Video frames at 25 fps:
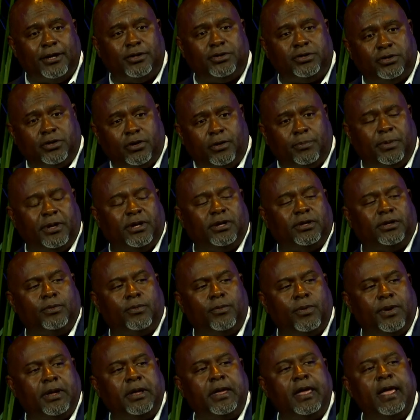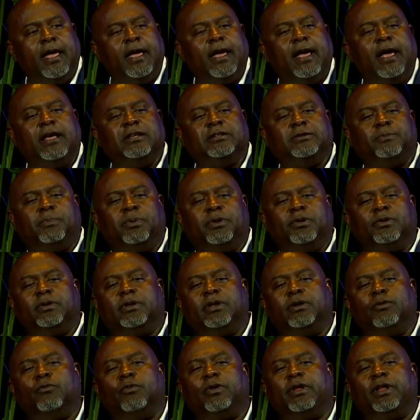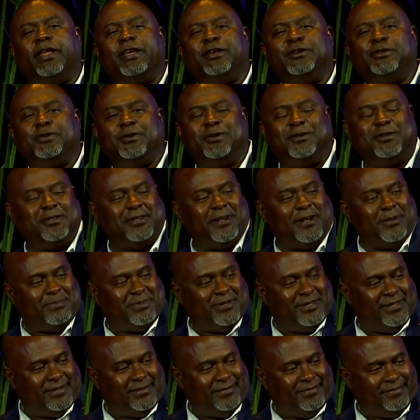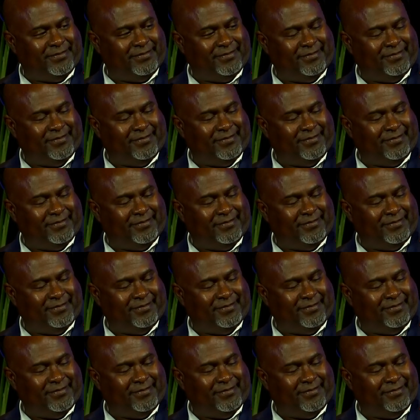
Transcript: and should be doing is building relationships.